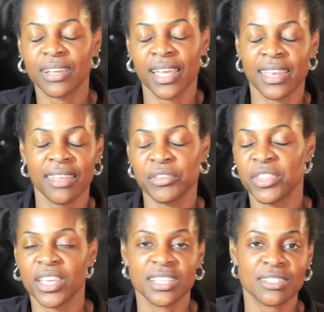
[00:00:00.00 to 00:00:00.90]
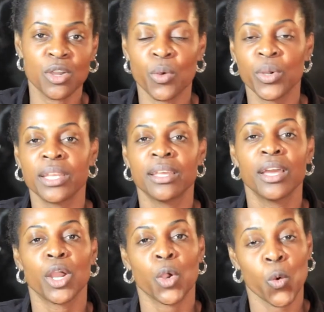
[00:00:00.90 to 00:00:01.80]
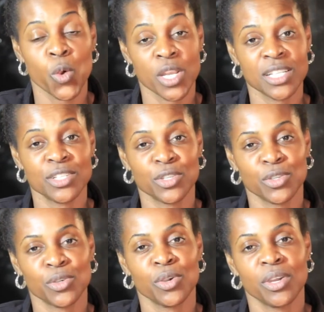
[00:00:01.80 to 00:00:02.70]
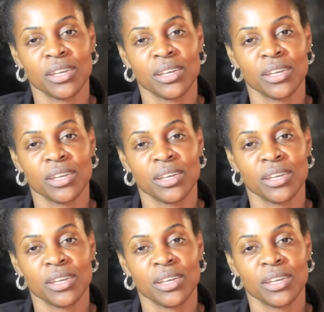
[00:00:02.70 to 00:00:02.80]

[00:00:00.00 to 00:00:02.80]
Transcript: and everything is going according to